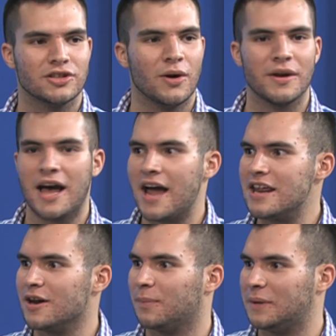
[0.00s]
on
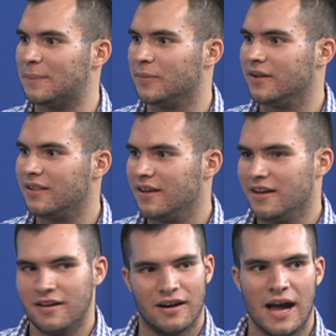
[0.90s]
here, people?
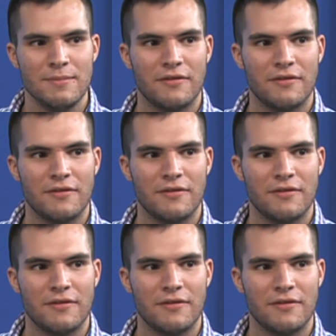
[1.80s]
I'm never gonna